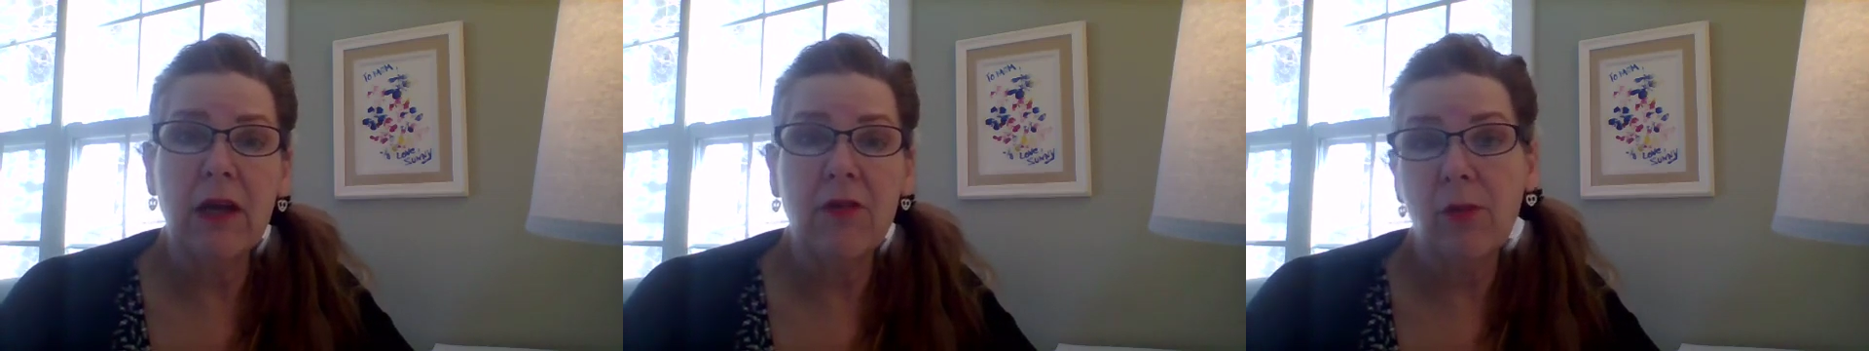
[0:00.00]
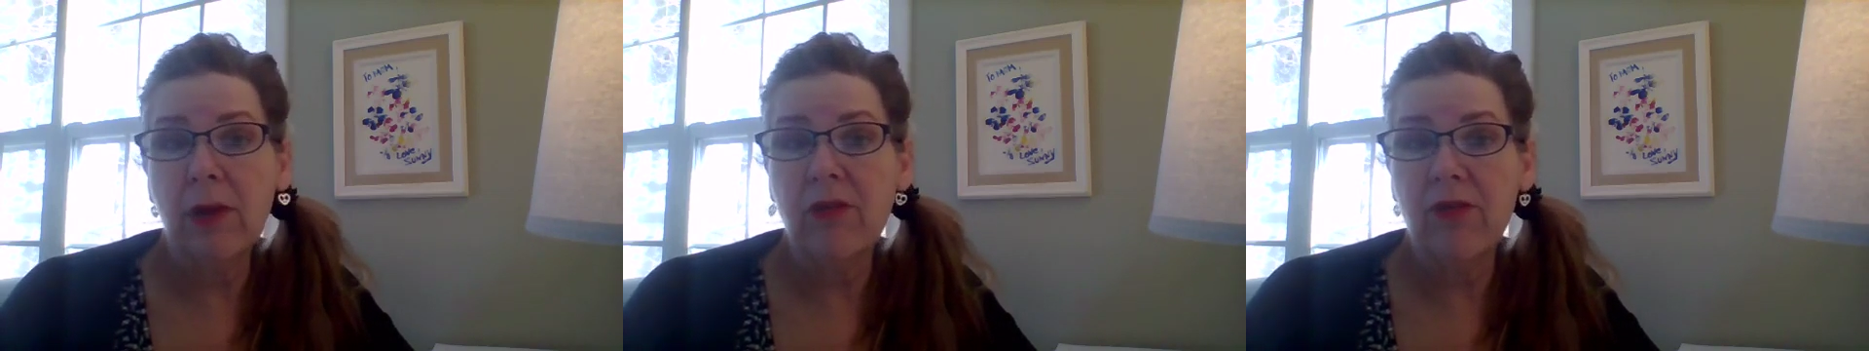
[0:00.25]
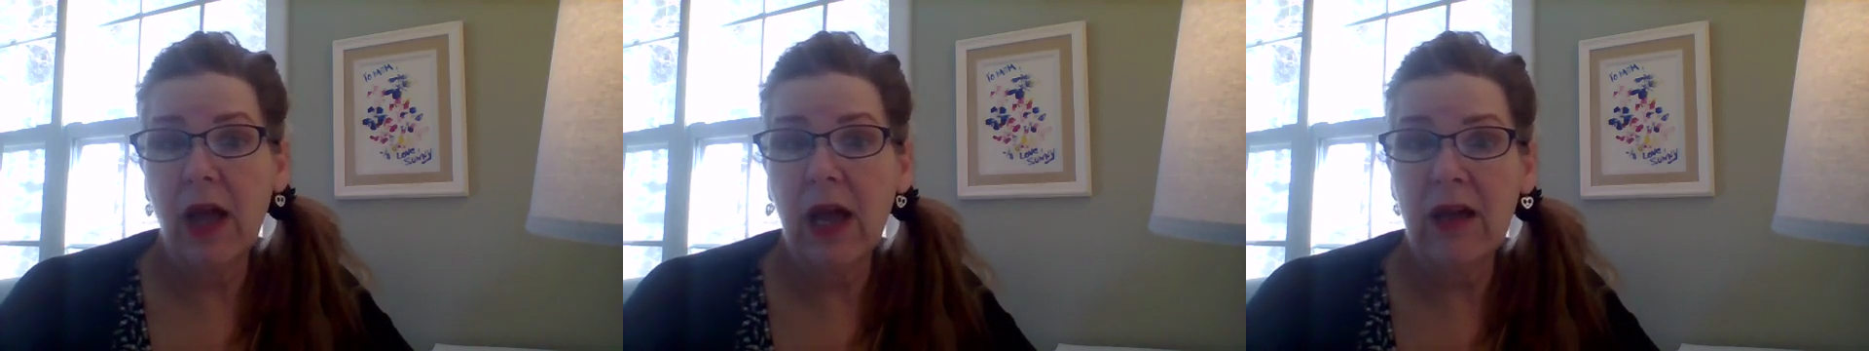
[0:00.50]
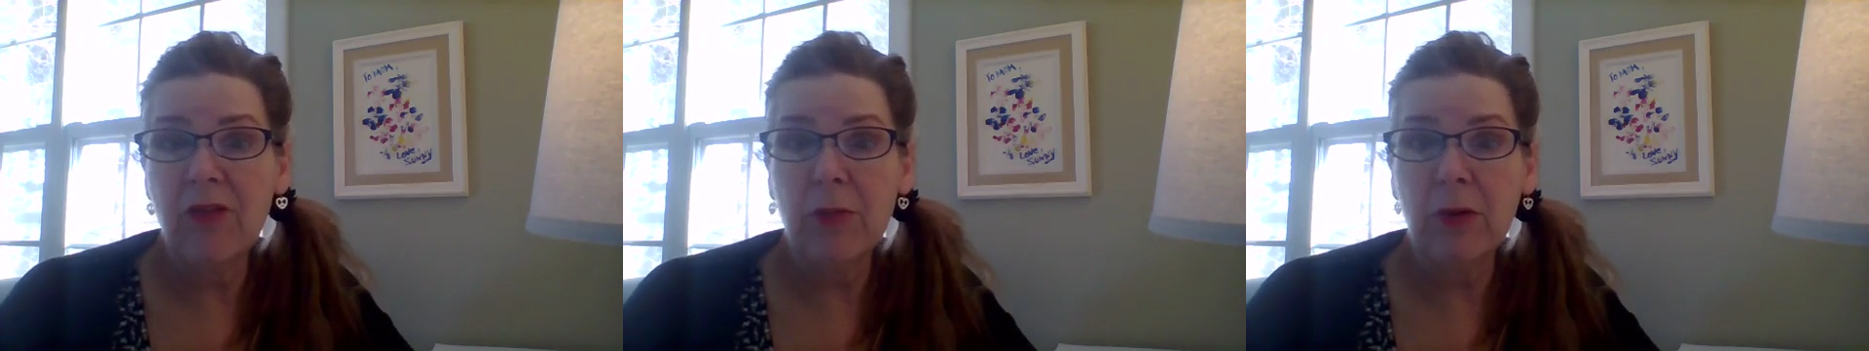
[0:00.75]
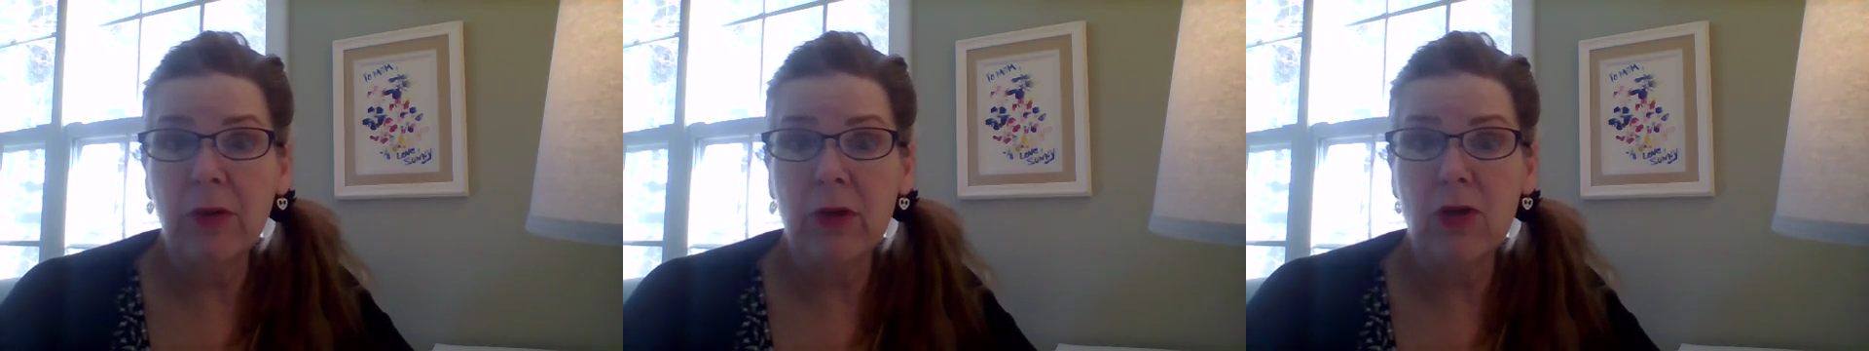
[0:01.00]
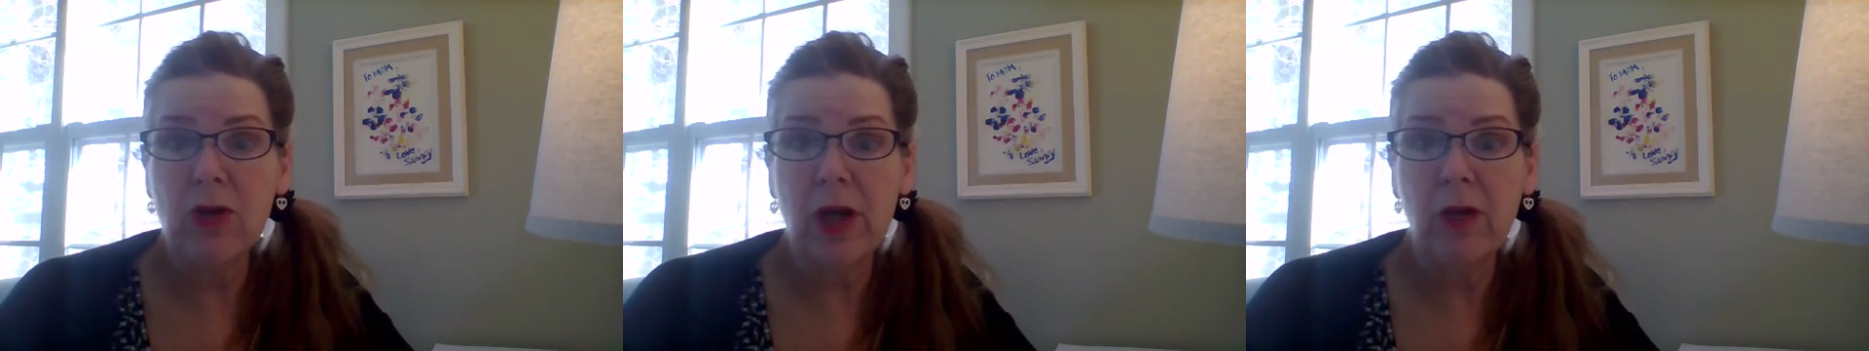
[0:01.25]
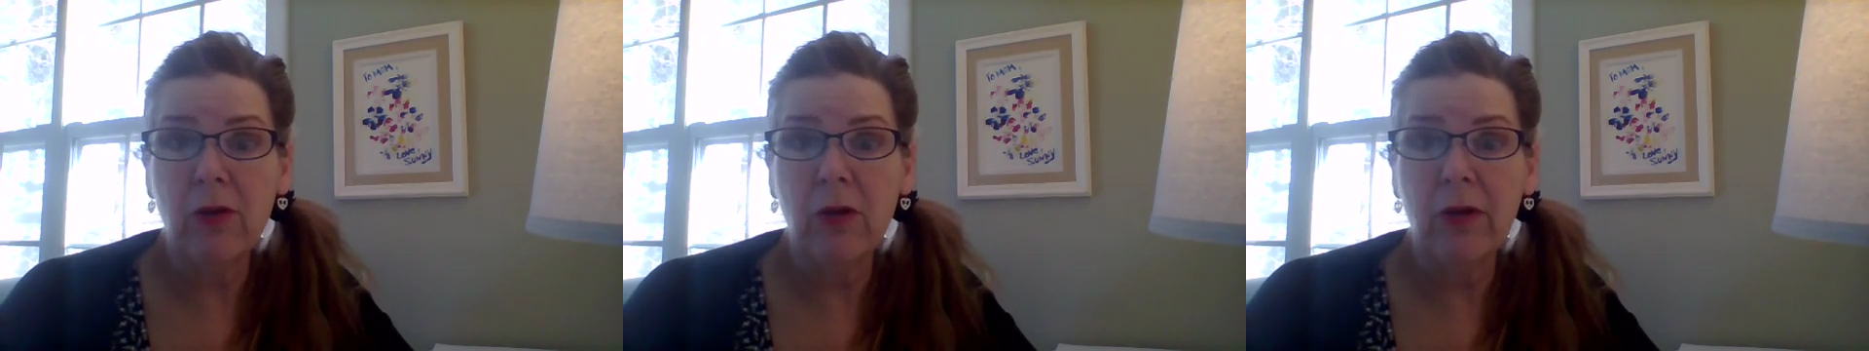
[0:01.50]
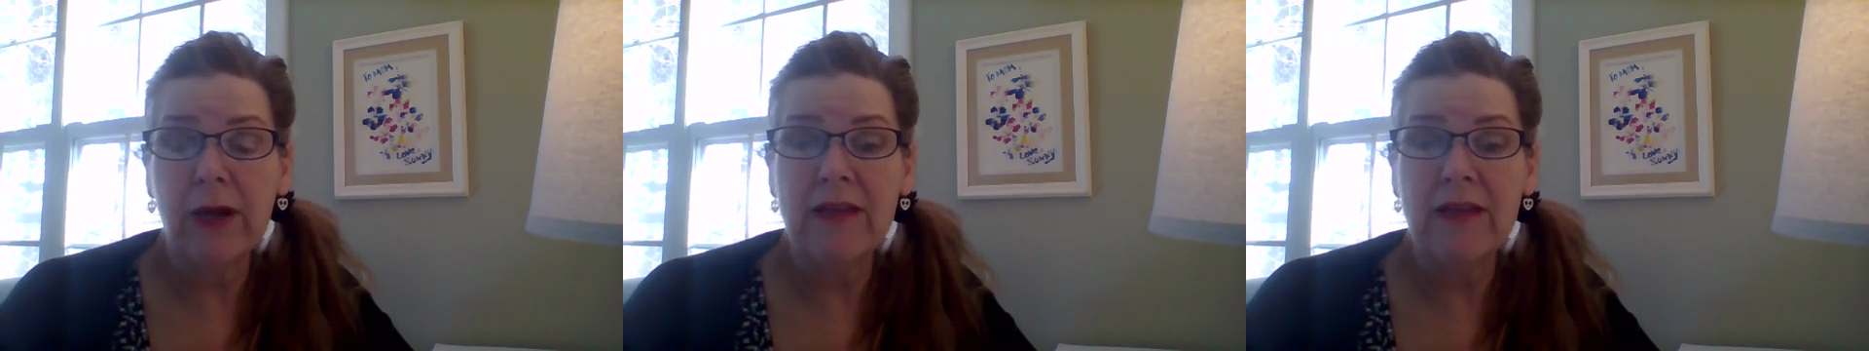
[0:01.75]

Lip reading: as well as the hospital in general,